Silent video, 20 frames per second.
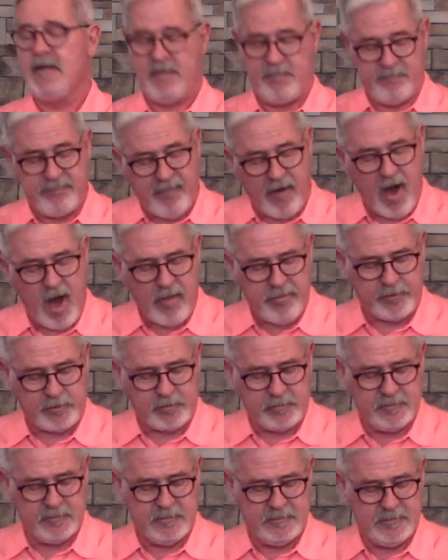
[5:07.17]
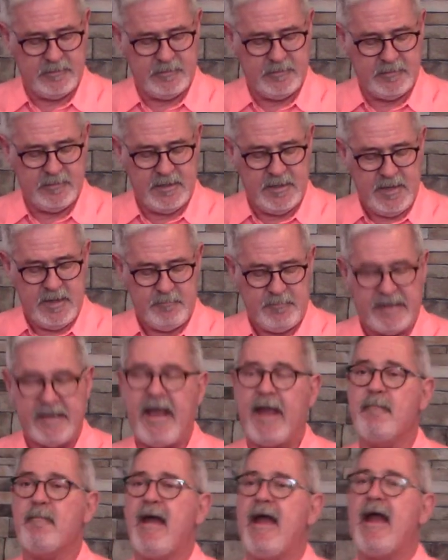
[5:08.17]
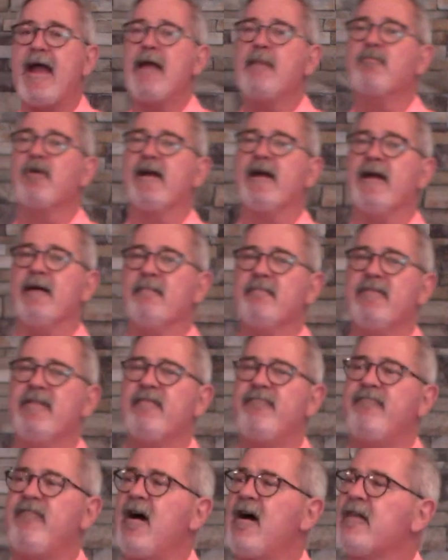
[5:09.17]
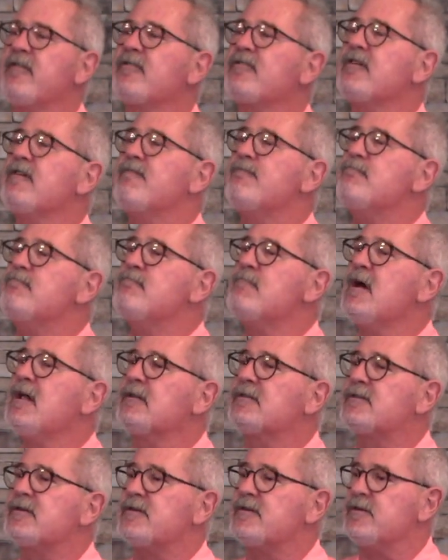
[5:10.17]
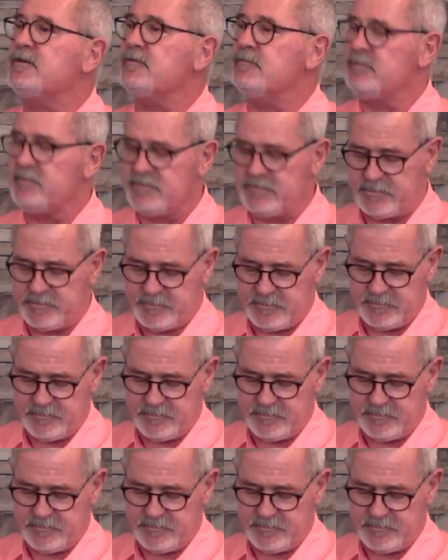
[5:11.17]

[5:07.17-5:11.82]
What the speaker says: father, became Abraham, the father of multitudes.